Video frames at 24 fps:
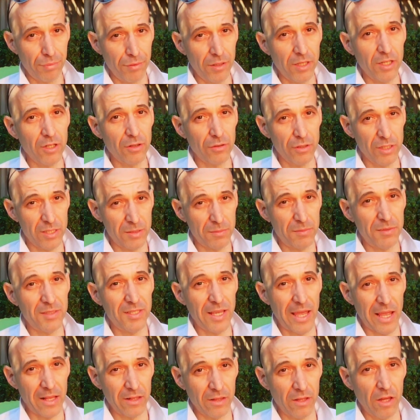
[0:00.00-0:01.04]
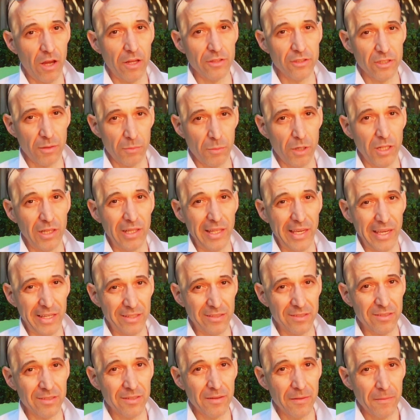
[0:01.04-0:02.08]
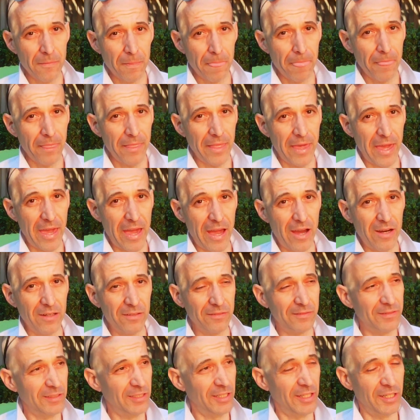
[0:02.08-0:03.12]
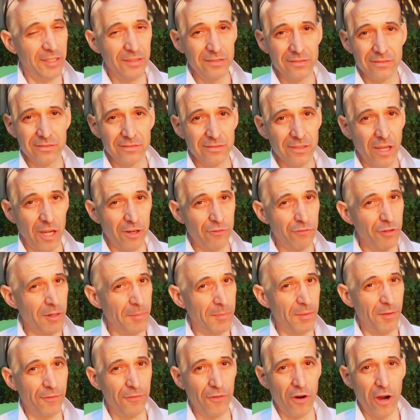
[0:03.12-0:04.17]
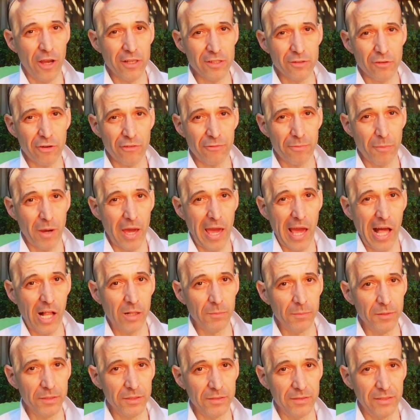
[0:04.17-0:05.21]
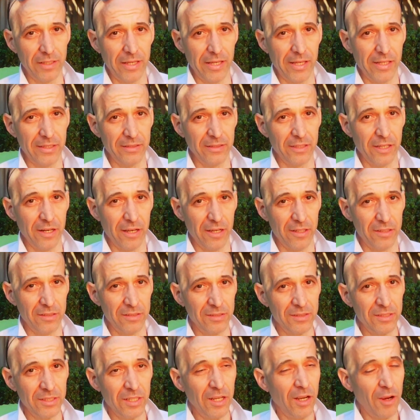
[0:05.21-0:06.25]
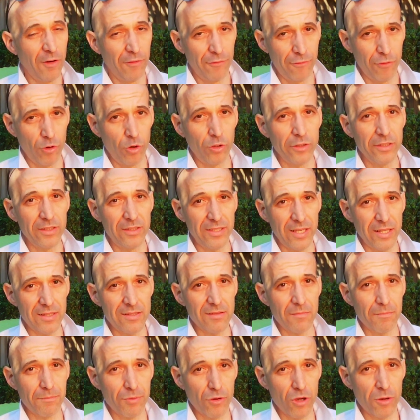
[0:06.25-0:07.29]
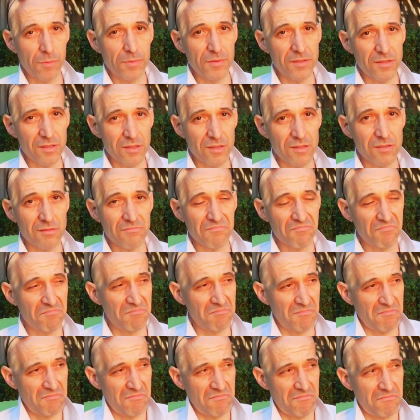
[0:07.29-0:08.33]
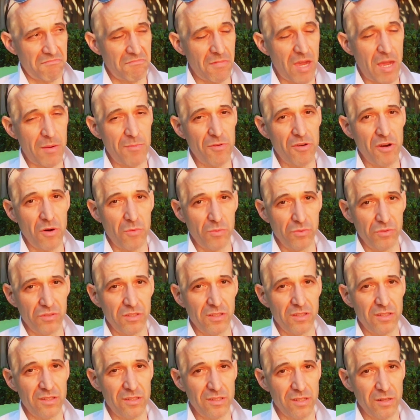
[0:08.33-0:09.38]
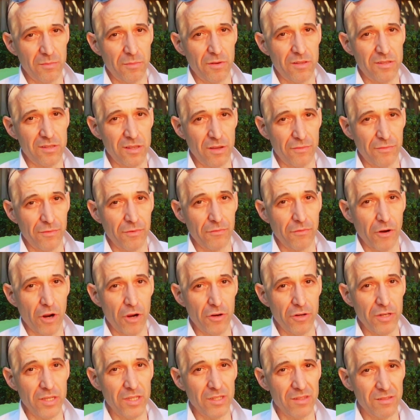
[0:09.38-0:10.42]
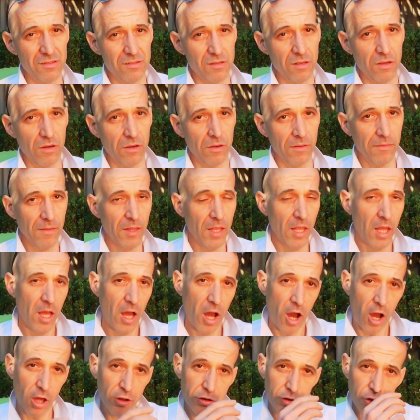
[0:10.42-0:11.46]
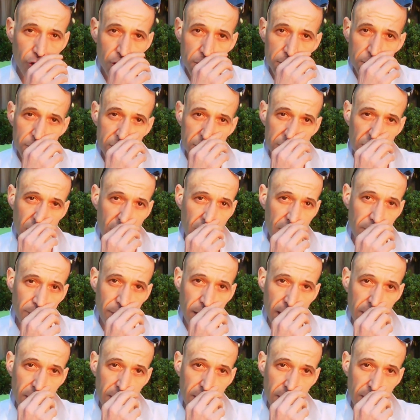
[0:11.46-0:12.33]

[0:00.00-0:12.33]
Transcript: crisp tan lines on my legs. Now, I'd ripped the visor off my helmet, and for all intents and purposes, maybe I would consider myself a roadie. So I thought it was time